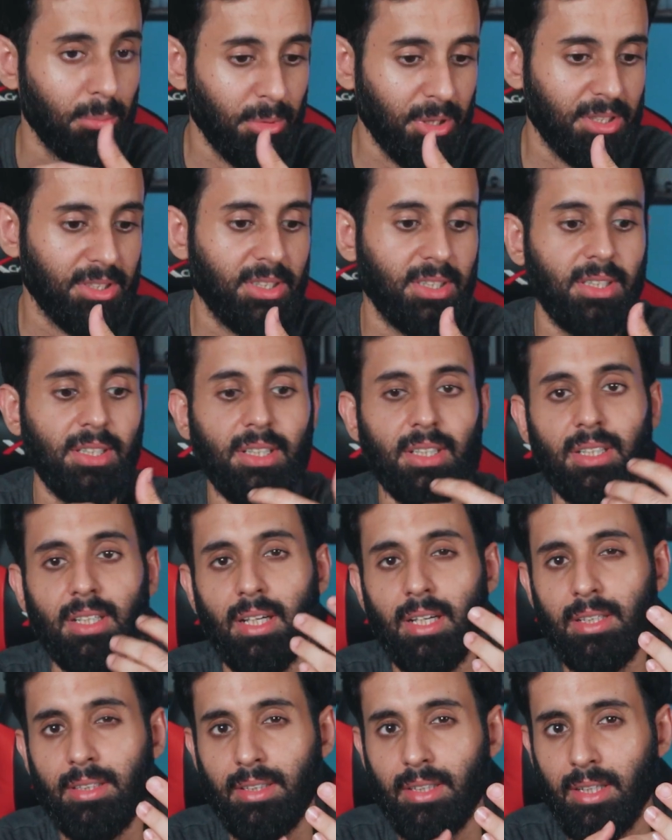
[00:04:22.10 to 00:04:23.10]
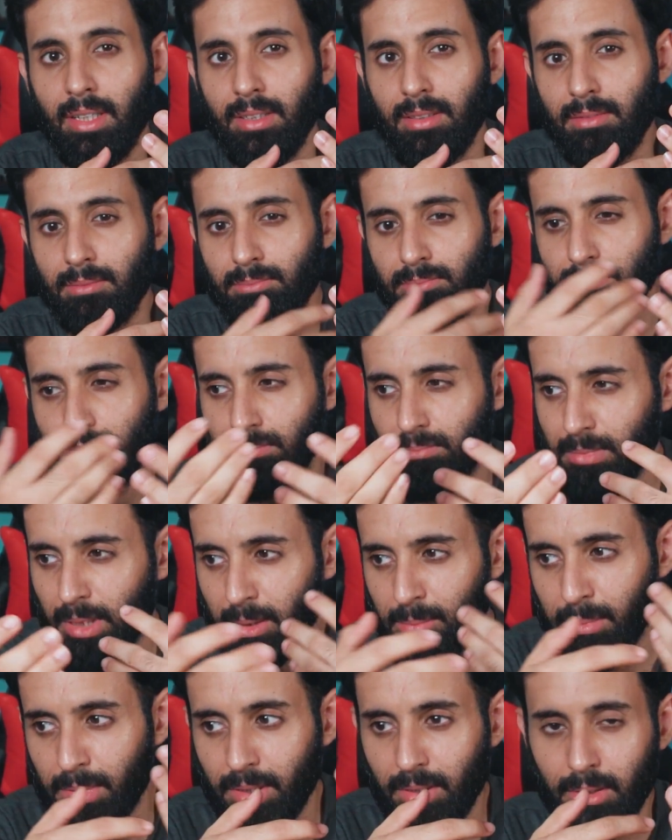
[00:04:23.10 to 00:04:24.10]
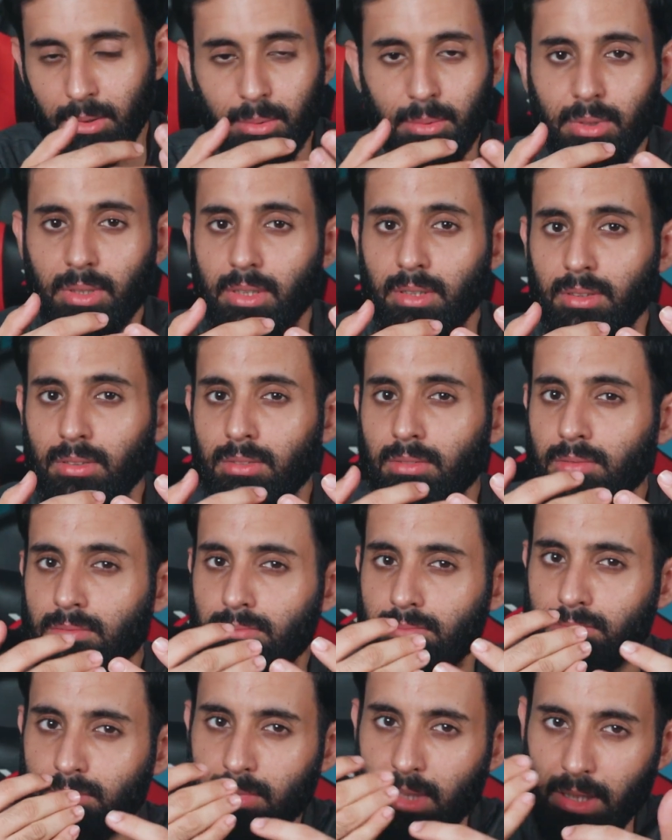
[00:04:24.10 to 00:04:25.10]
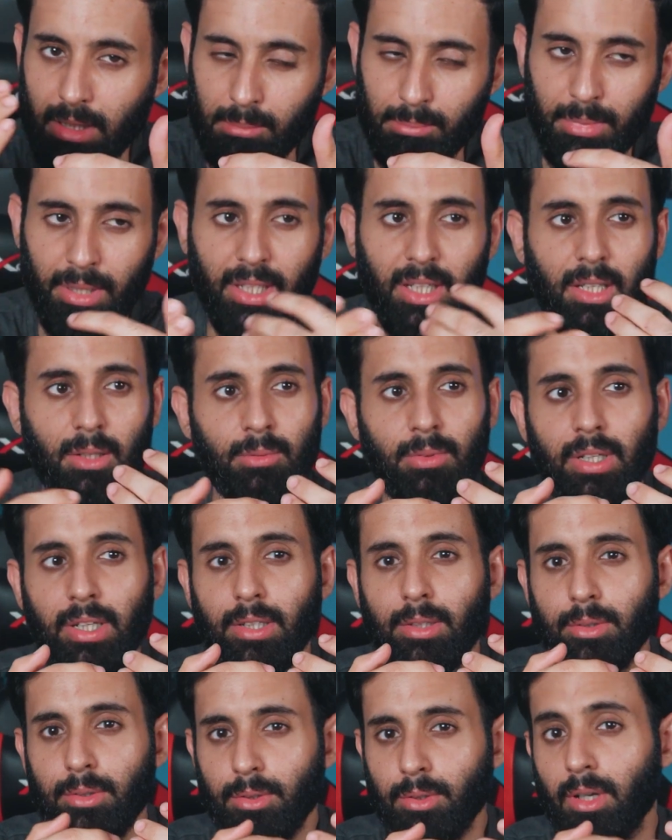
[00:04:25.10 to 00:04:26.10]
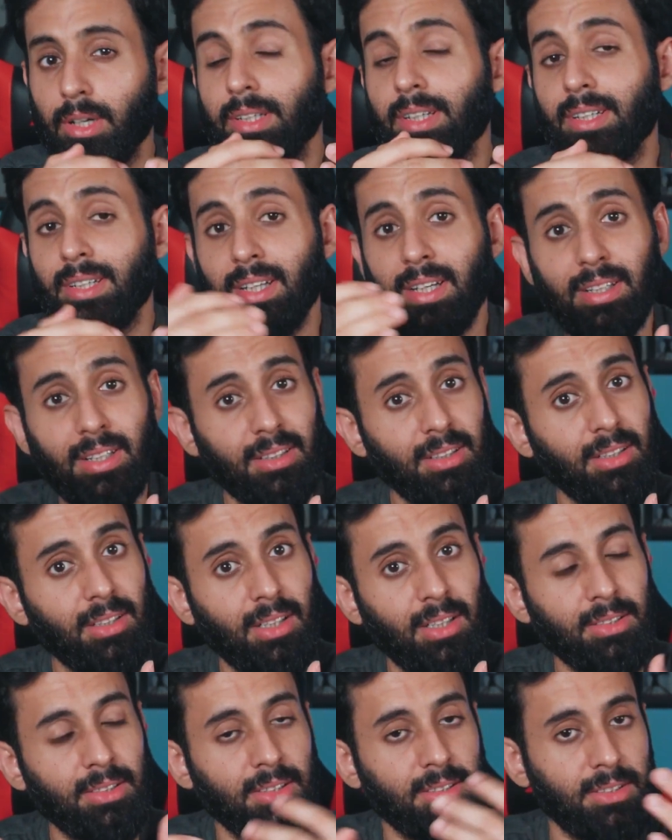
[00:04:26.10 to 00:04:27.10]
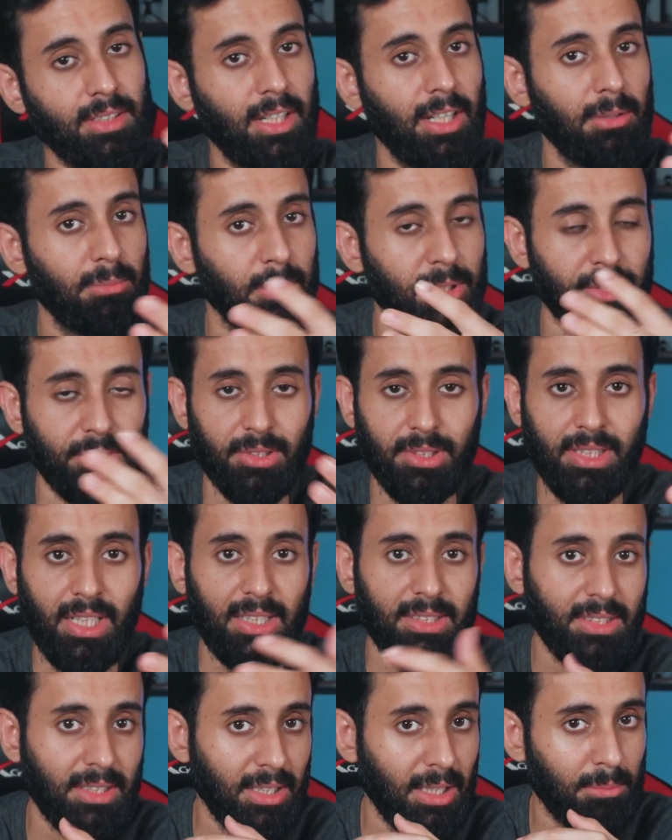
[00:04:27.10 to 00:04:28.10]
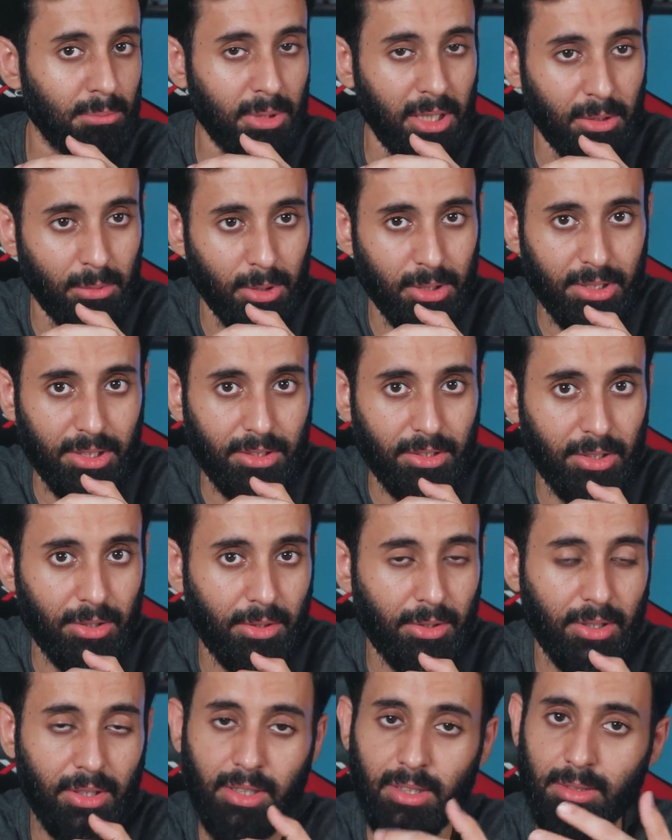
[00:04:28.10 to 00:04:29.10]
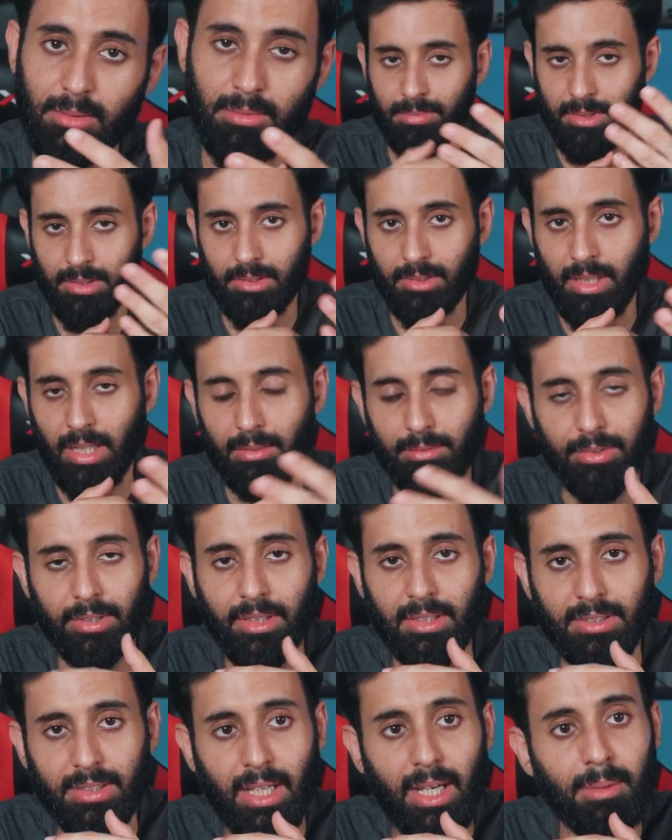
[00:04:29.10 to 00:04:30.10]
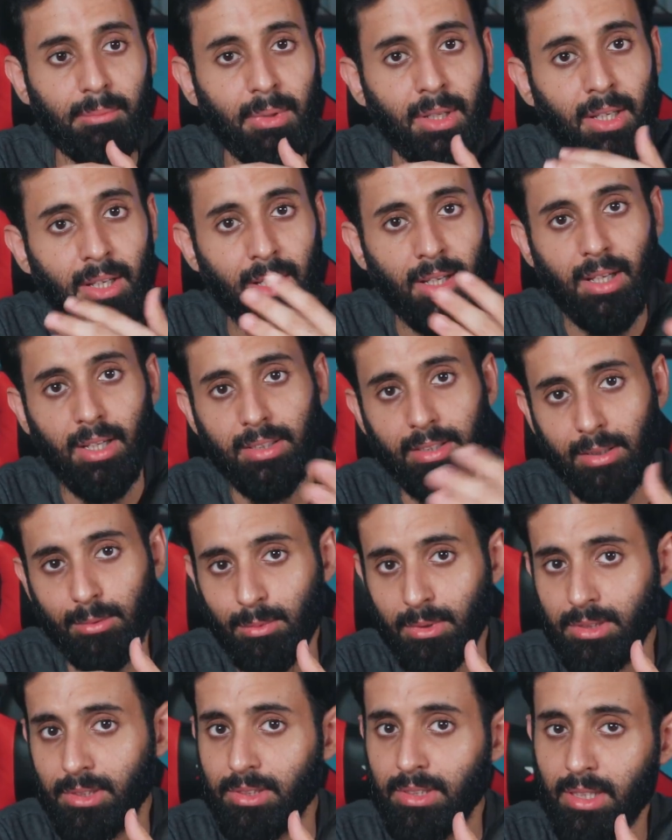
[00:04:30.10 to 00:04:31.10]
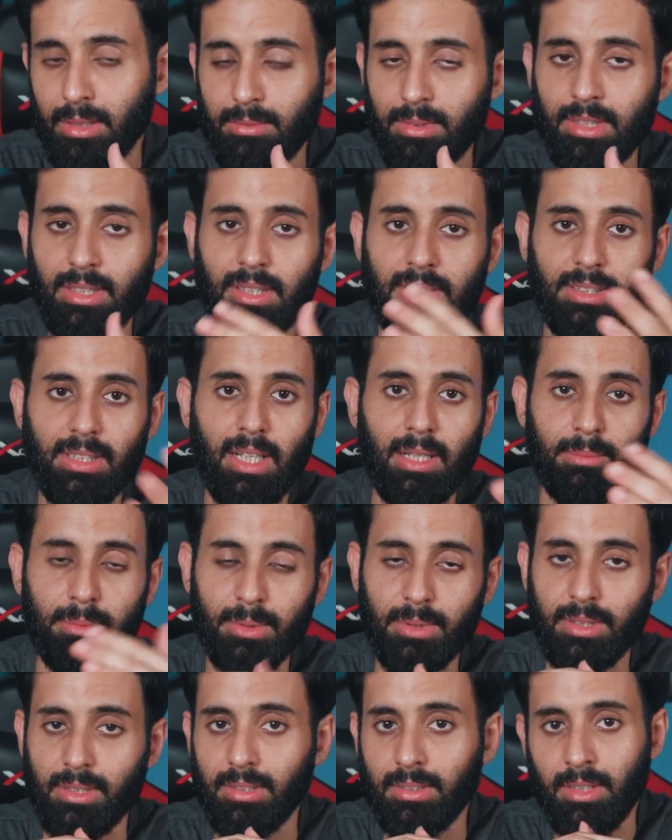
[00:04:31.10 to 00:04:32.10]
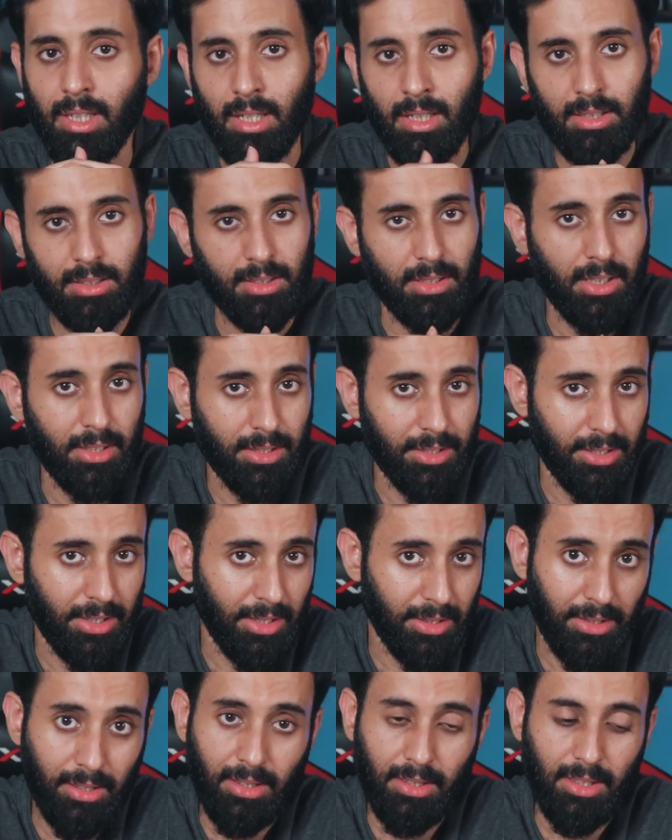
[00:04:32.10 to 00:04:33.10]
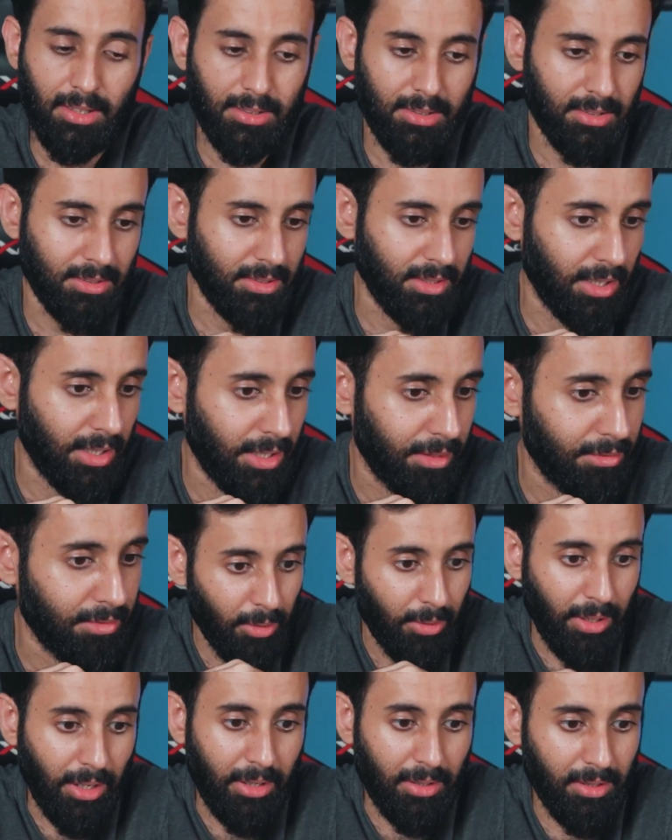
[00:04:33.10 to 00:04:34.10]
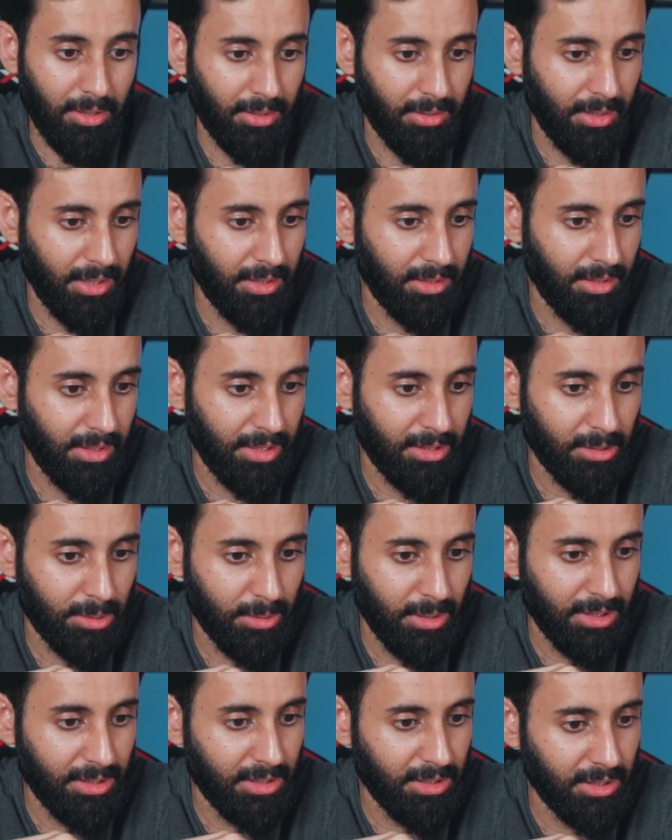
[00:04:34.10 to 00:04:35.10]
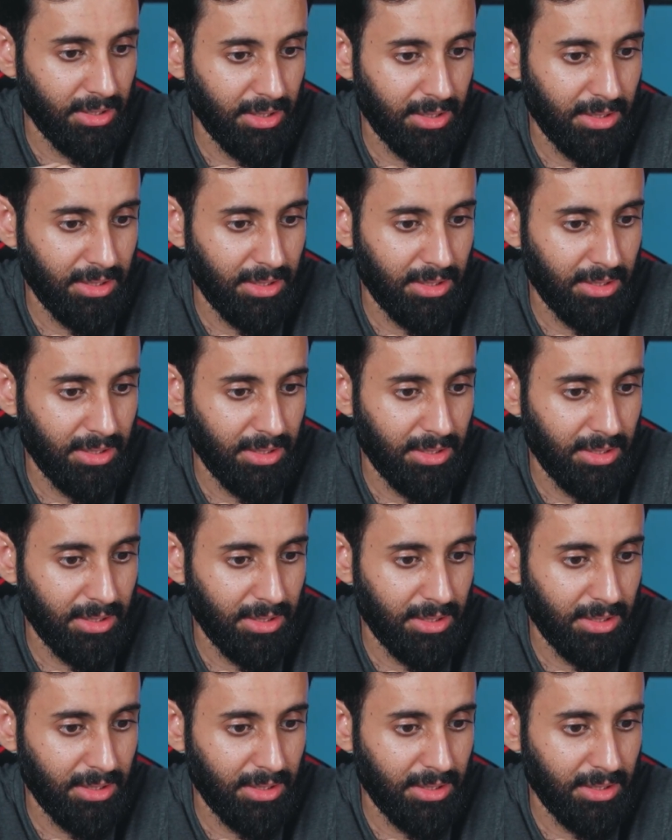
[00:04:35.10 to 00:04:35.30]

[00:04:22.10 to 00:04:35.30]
immediately and then maybe you can take a break where you're not attending the classes live, but you're catching up by watching the recordings since you have your exam. And then once you're done with the exam, you can start attending classes live. Okay, then the next question